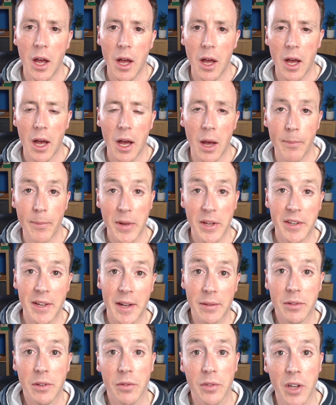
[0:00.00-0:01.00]

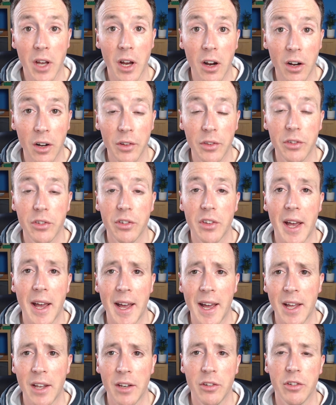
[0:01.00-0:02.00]
adaptive cards,
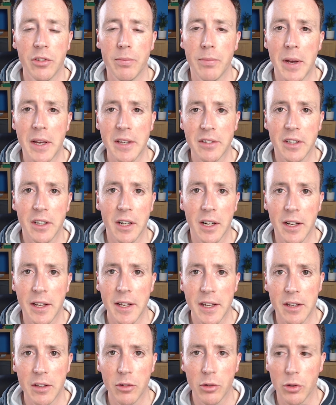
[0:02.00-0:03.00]
and
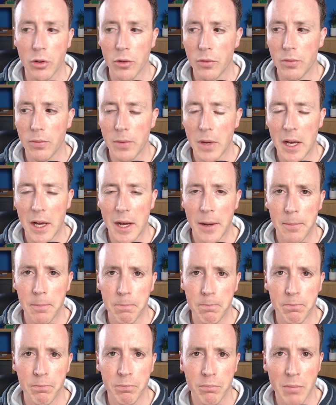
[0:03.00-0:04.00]
basically sort of
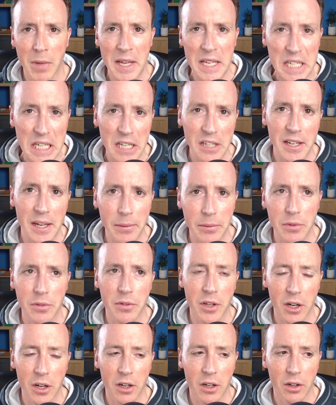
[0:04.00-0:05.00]
make adaptive
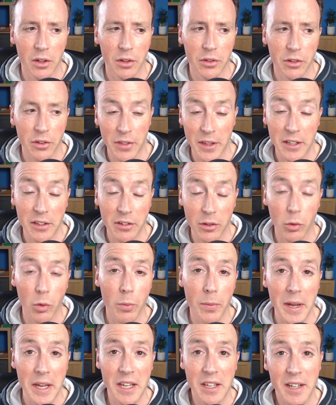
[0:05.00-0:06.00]
cards, things that will
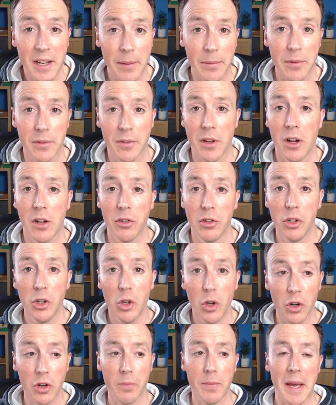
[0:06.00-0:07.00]
make adaptive cards
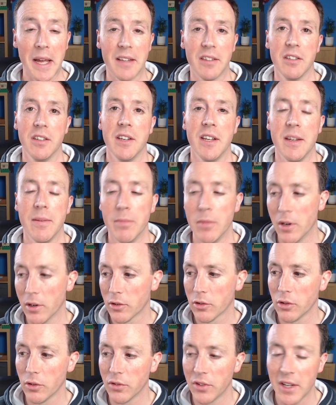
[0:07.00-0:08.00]
look better in
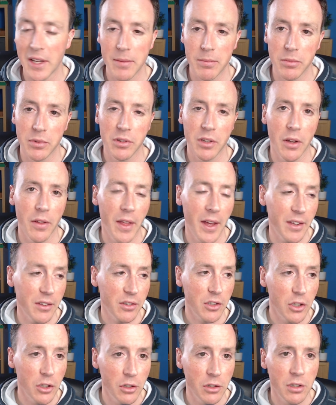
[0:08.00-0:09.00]
Microsoft Teams. So that's
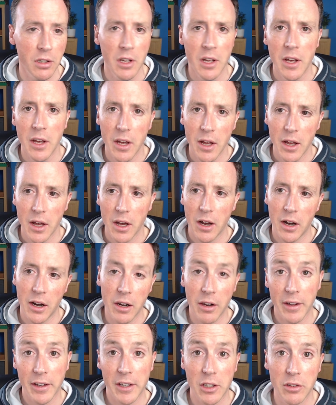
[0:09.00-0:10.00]
good. I
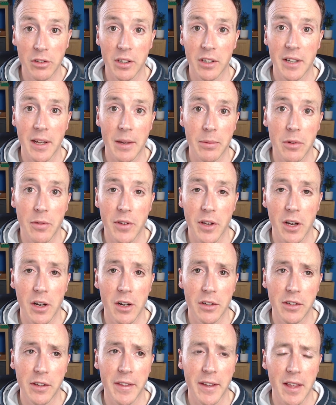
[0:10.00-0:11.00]
like using adaptive
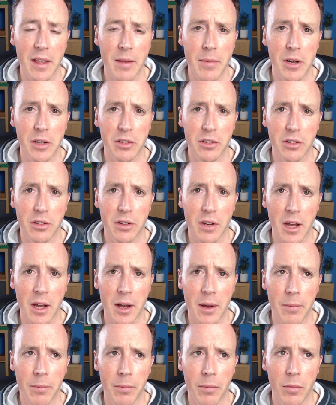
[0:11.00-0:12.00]
cards. I think they're much
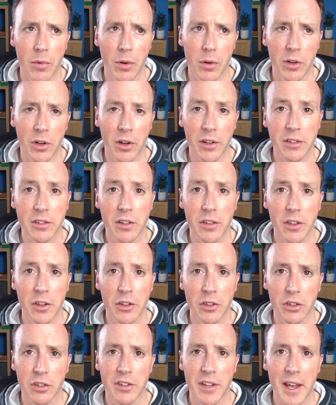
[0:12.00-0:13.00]
nicer than
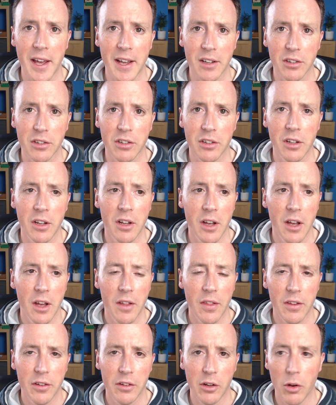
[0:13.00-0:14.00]
just text.
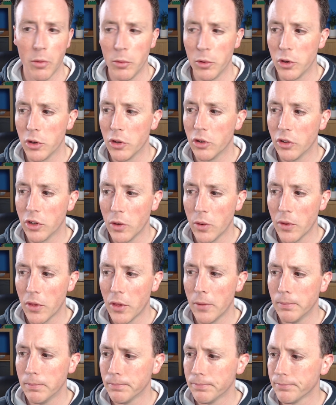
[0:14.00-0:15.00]
There's a lot more you can do with them.